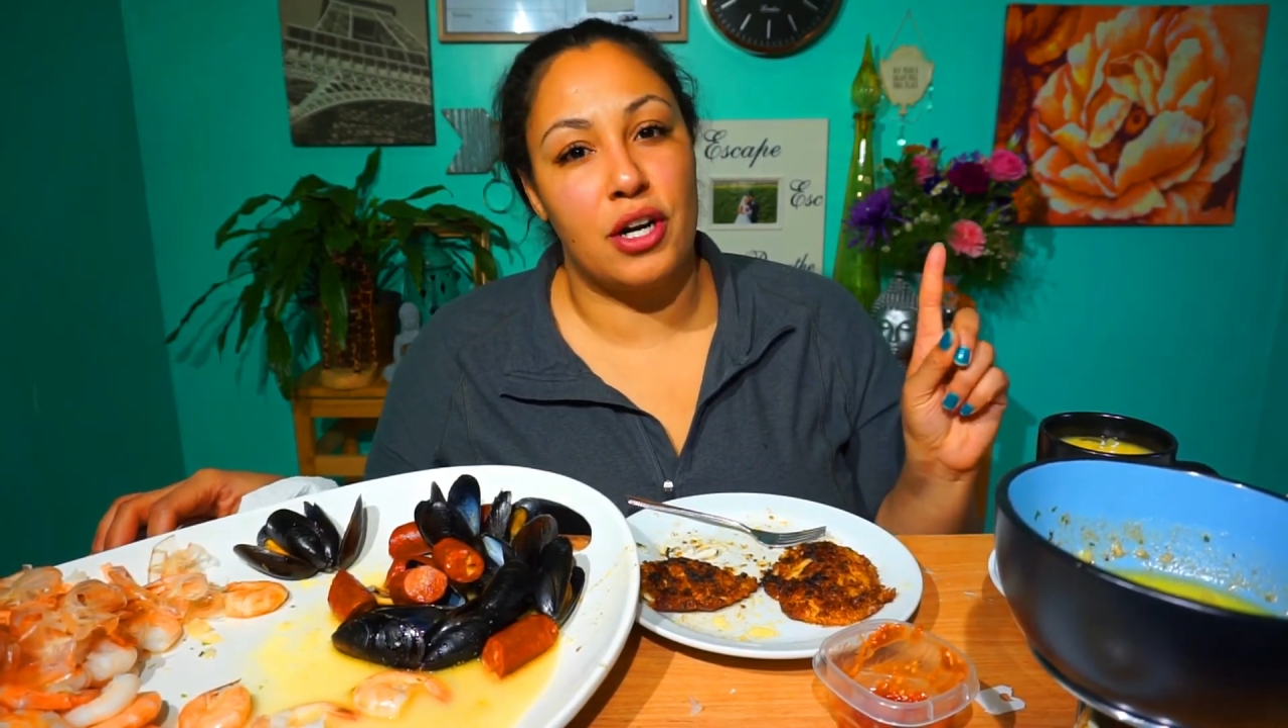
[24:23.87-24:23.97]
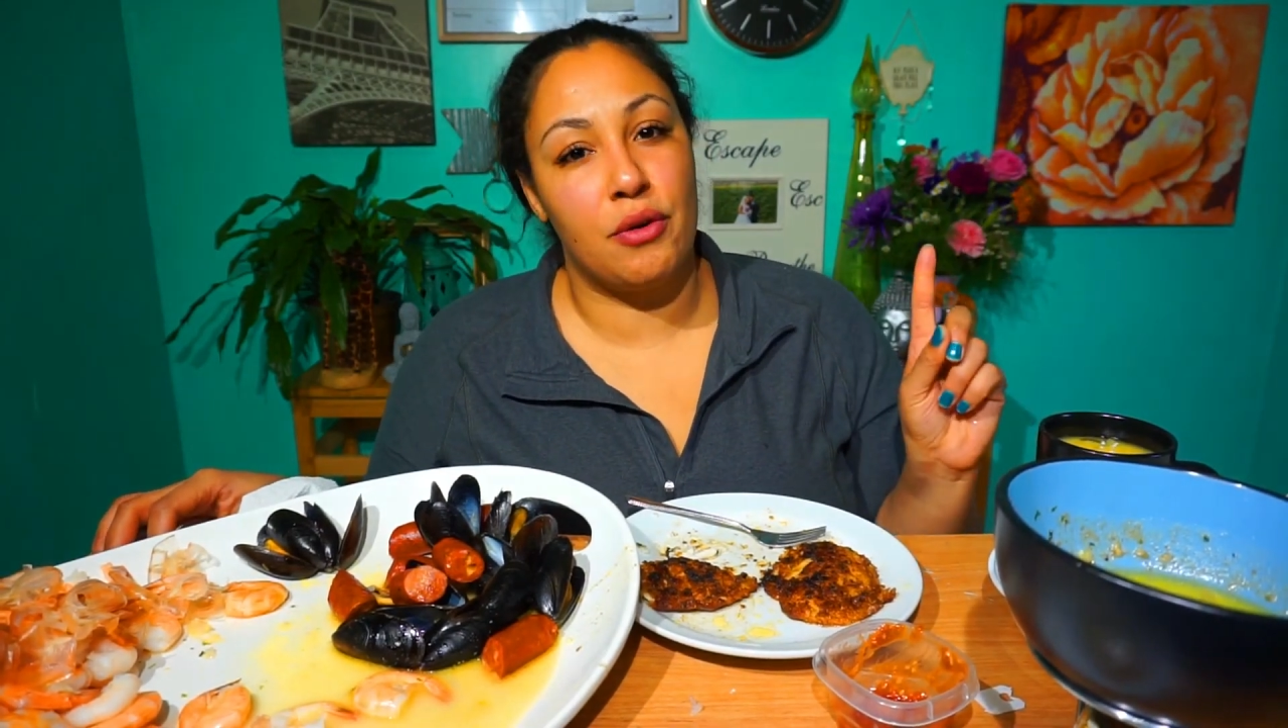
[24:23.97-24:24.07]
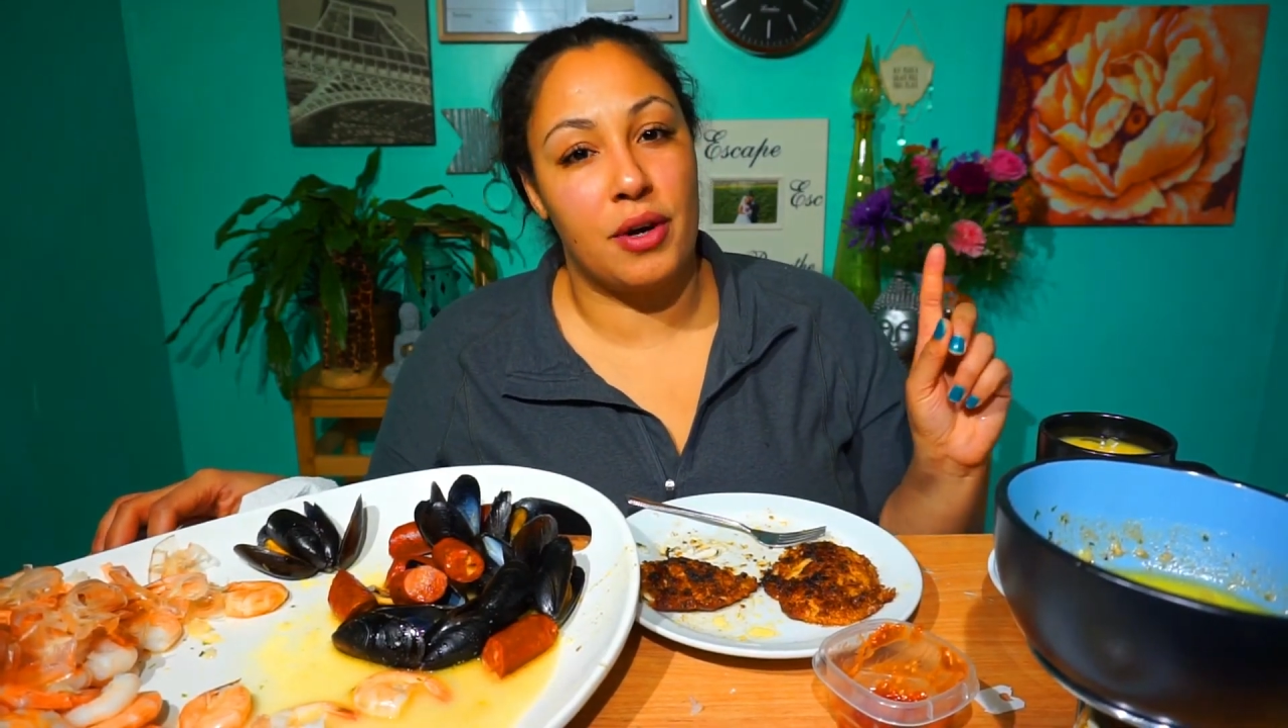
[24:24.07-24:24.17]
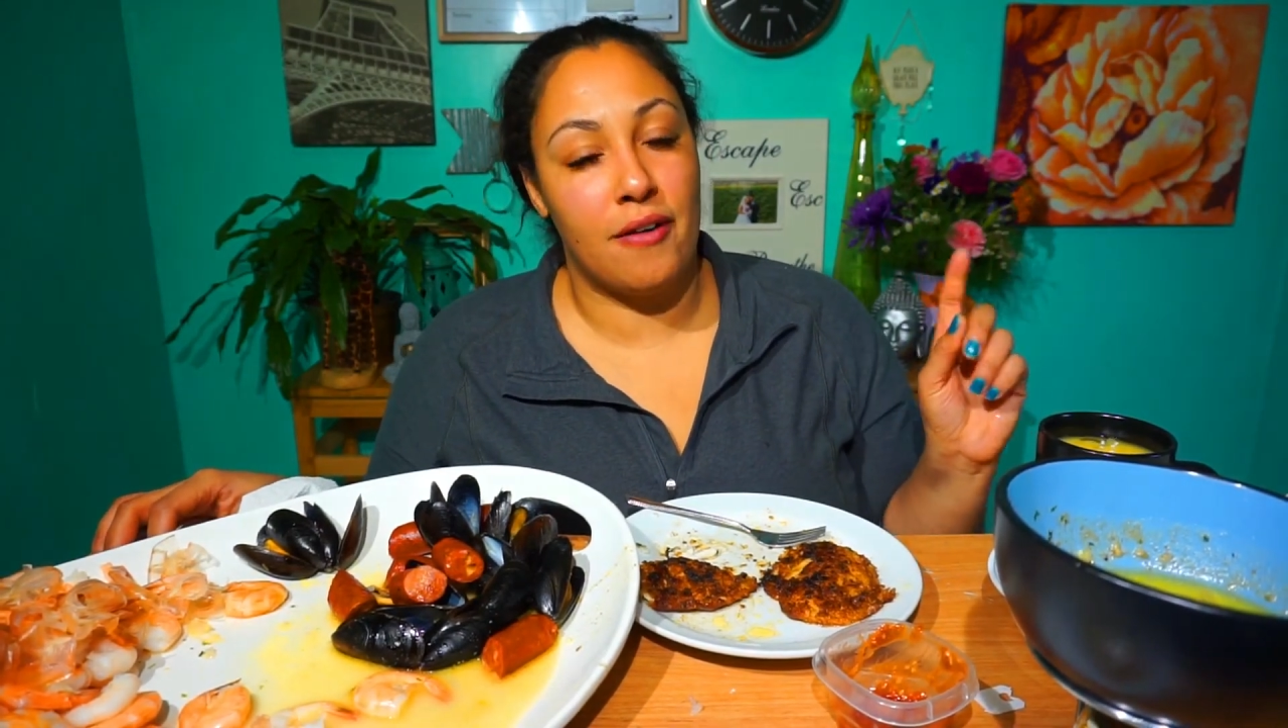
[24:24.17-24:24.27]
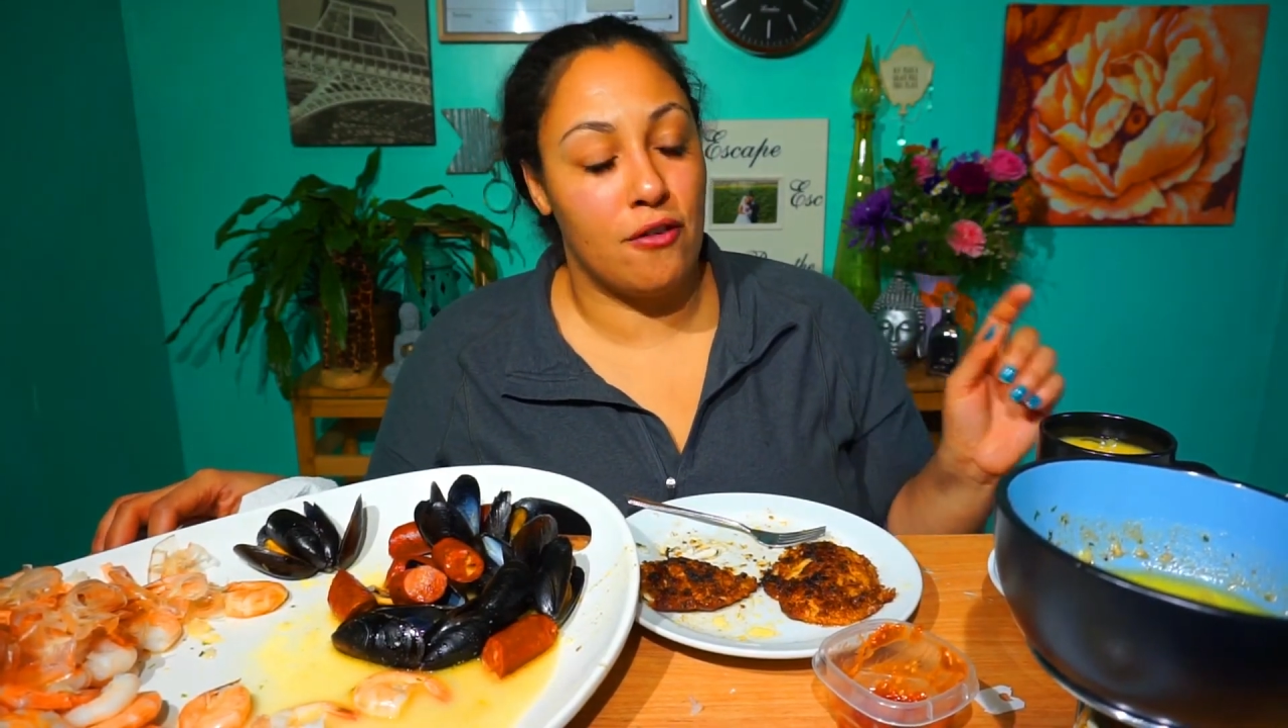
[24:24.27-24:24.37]

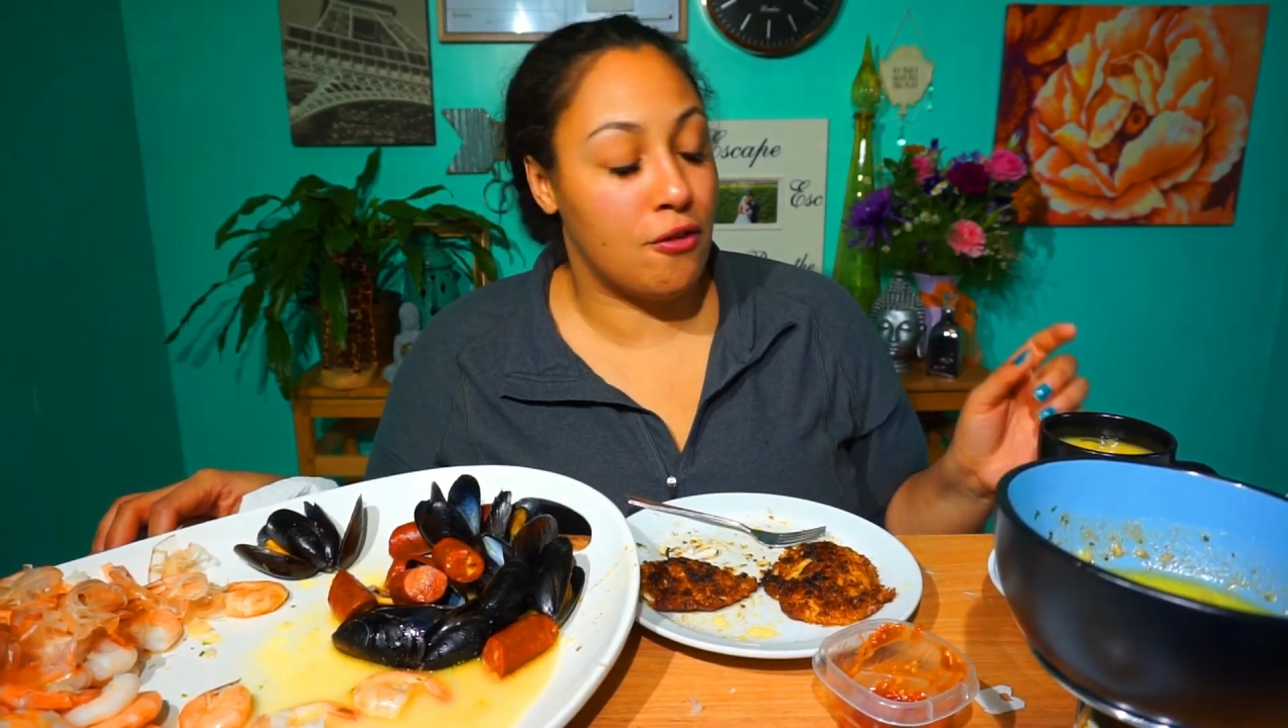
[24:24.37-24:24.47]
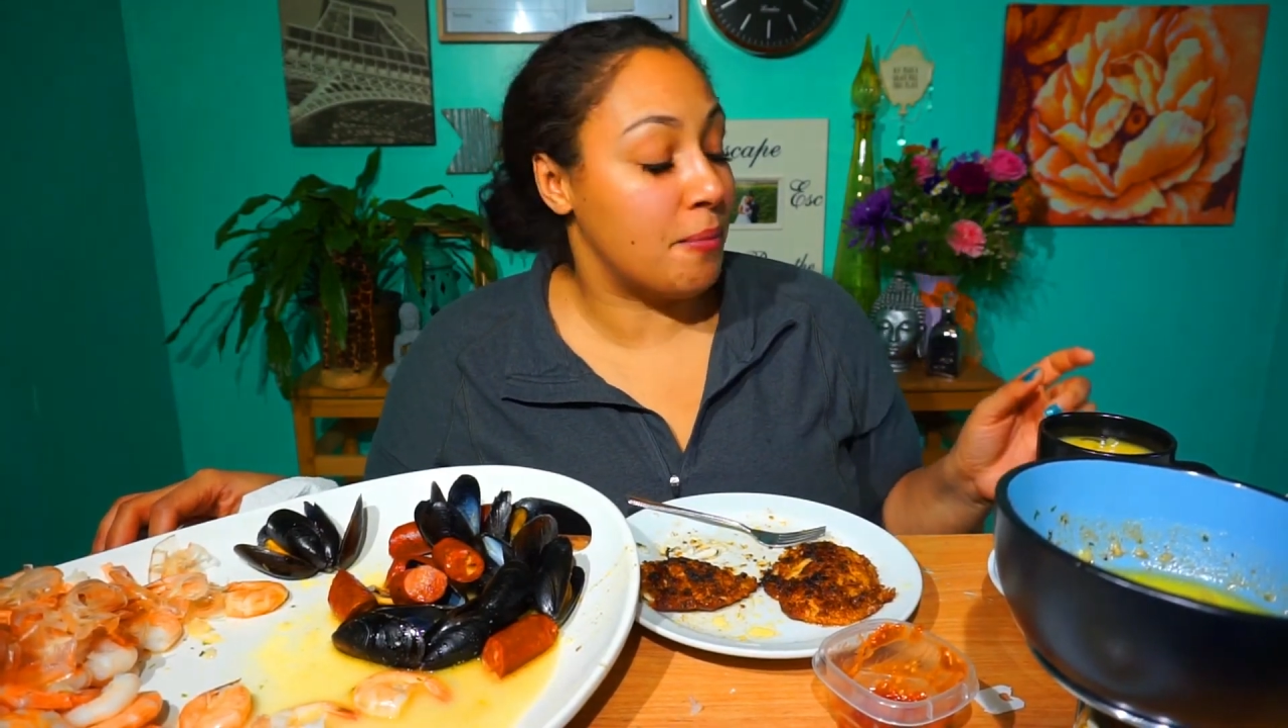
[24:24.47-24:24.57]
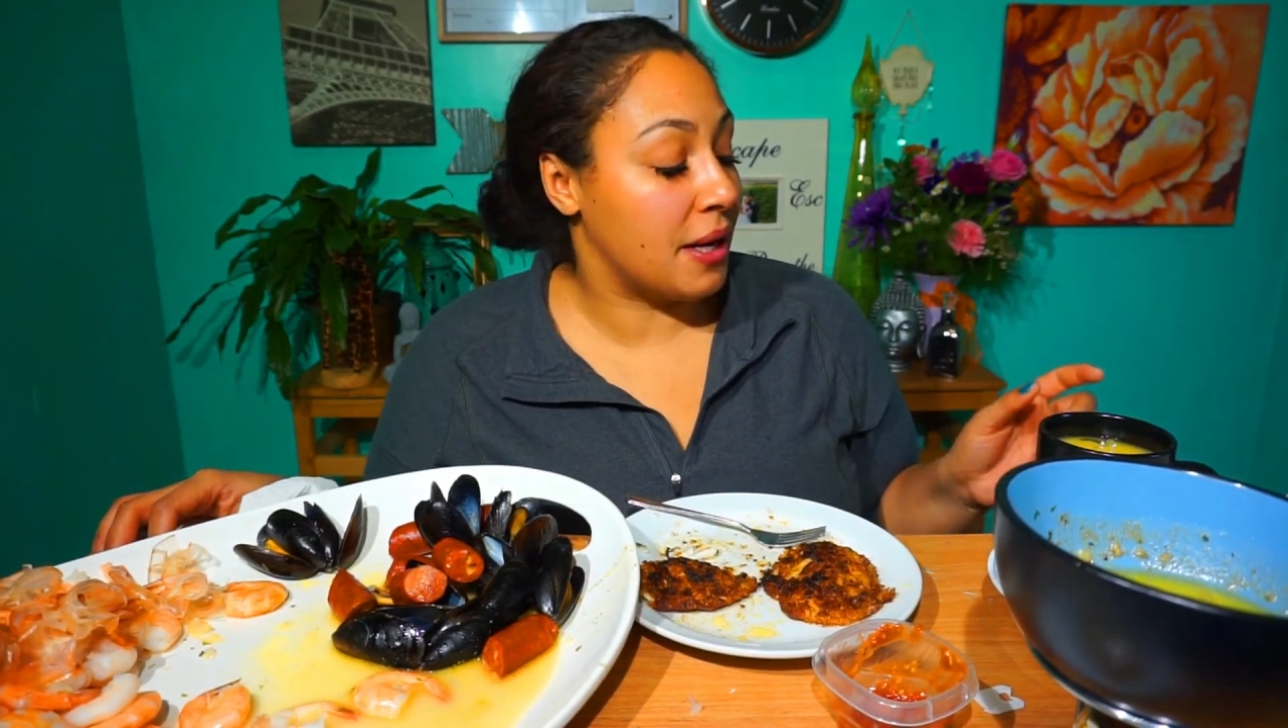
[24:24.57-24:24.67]
recover from being